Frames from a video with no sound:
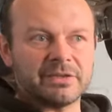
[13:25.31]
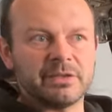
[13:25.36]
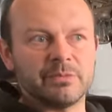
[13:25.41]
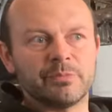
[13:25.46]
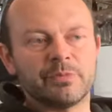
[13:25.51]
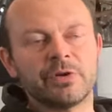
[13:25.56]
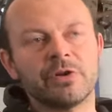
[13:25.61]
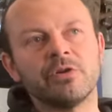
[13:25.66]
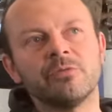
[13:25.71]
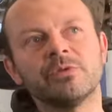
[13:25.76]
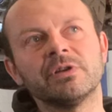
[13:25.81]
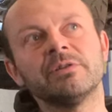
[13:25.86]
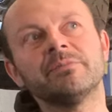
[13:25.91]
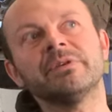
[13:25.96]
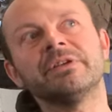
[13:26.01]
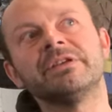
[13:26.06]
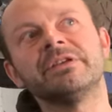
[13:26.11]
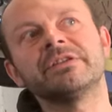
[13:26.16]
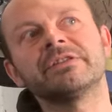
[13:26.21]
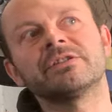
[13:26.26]
The problem
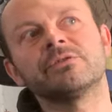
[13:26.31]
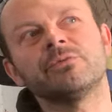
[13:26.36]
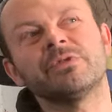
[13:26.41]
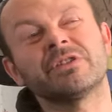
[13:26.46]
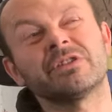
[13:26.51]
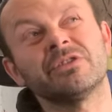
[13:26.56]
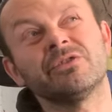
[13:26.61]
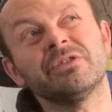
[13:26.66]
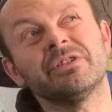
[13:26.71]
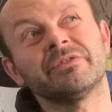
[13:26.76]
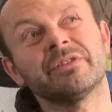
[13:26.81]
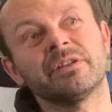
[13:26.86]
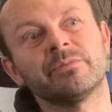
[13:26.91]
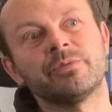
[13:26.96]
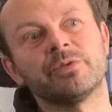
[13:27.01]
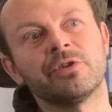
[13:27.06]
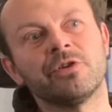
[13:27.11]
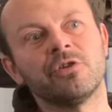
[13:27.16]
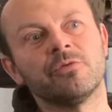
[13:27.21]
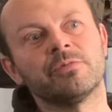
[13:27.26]
is, which is not even a
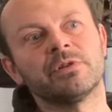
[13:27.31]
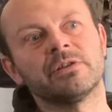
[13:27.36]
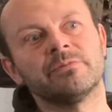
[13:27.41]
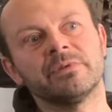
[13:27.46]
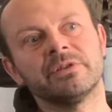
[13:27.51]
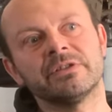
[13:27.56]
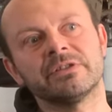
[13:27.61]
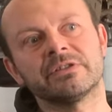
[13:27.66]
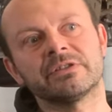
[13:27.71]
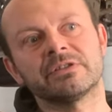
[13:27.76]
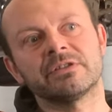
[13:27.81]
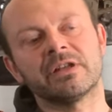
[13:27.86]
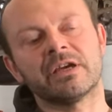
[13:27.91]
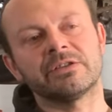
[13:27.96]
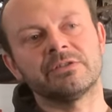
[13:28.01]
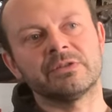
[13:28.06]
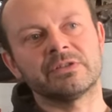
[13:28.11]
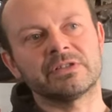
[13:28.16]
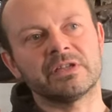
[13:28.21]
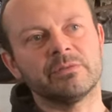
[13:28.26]
problem, is
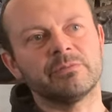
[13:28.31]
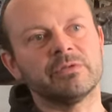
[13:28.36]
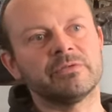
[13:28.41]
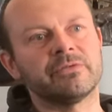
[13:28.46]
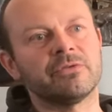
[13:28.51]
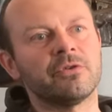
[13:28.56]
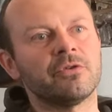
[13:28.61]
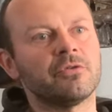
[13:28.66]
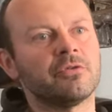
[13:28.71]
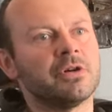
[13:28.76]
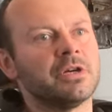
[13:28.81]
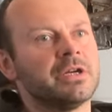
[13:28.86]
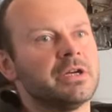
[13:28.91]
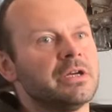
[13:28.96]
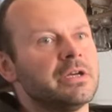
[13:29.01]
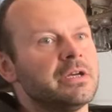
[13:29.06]
like you said before.